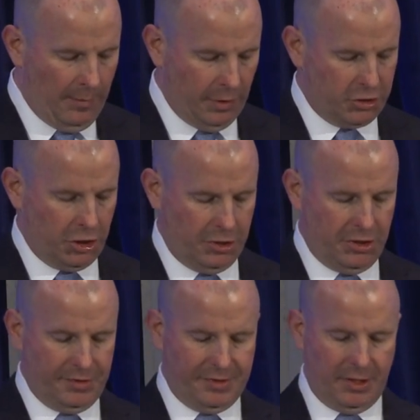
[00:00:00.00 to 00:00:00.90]
But
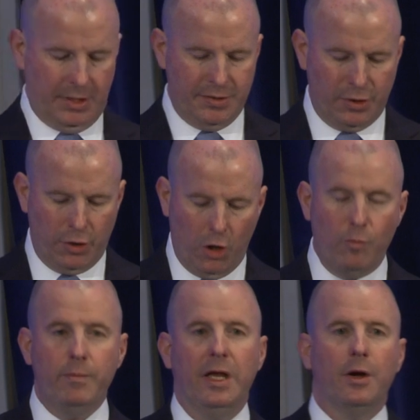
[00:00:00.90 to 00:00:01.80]
Churchill studies are no
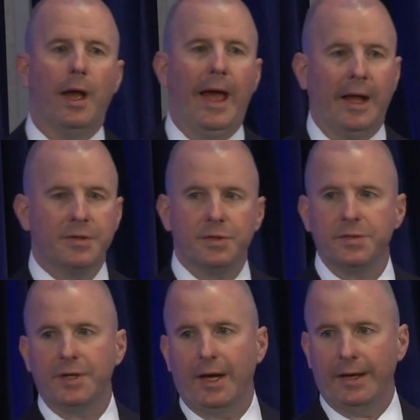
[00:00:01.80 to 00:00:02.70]
mere
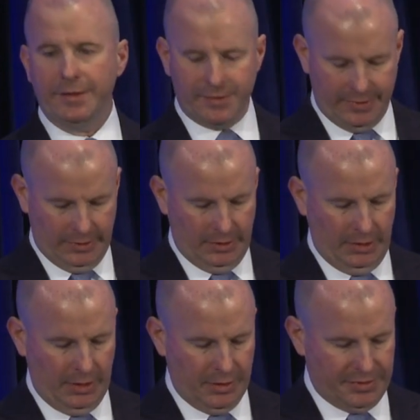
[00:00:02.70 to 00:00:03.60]
exercise
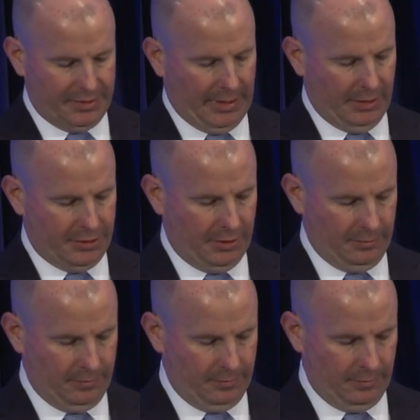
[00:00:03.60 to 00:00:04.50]
in nostalgia,
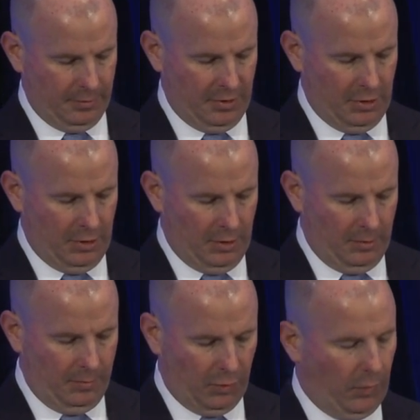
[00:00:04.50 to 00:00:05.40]

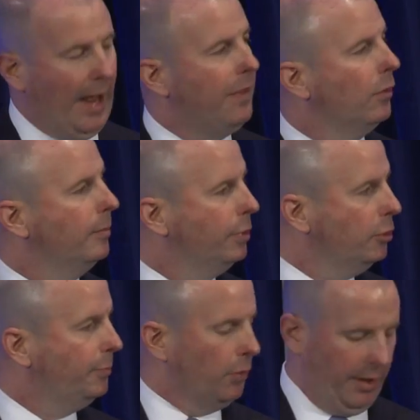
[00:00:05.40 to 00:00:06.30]
but rather a
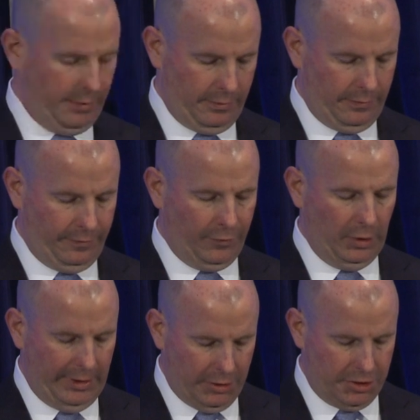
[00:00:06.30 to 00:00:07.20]
blueprint for
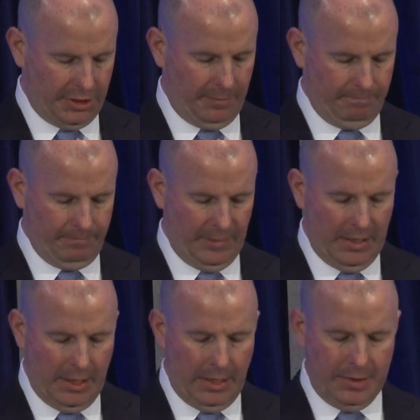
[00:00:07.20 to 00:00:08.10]
leadership.
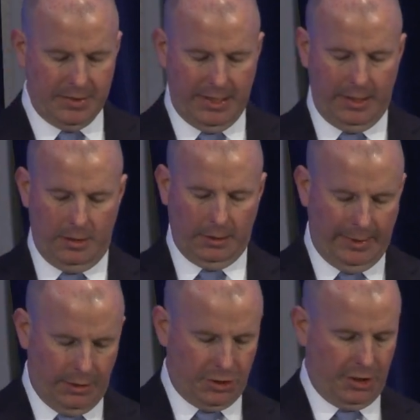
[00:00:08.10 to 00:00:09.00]
Indeed,
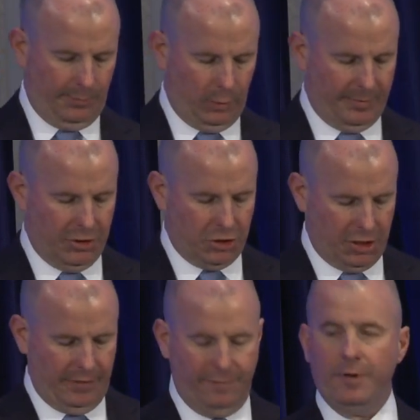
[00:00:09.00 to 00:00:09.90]
leadership will be
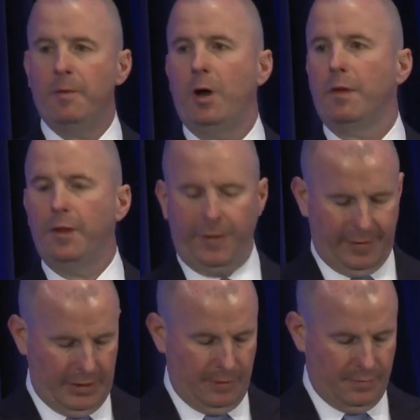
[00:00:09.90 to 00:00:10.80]
chief among the
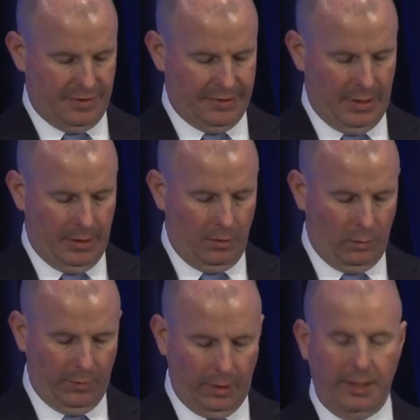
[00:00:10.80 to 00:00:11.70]
themes
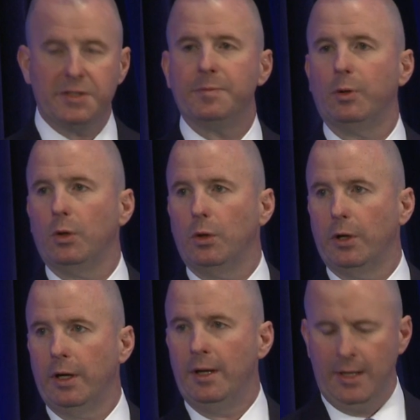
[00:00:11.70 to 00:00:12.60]
we will
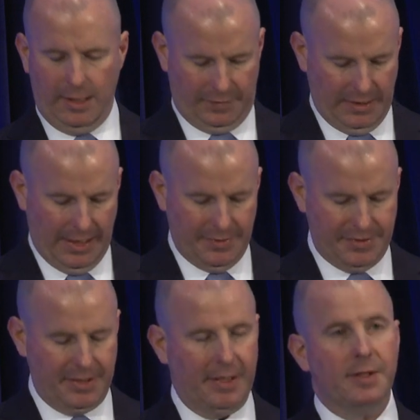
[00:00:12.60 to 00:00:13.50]
explore at the
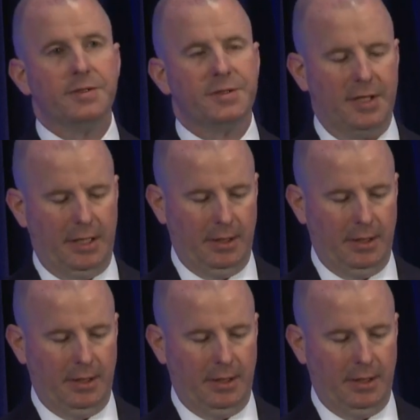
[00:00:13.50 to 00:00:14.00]
NCLC,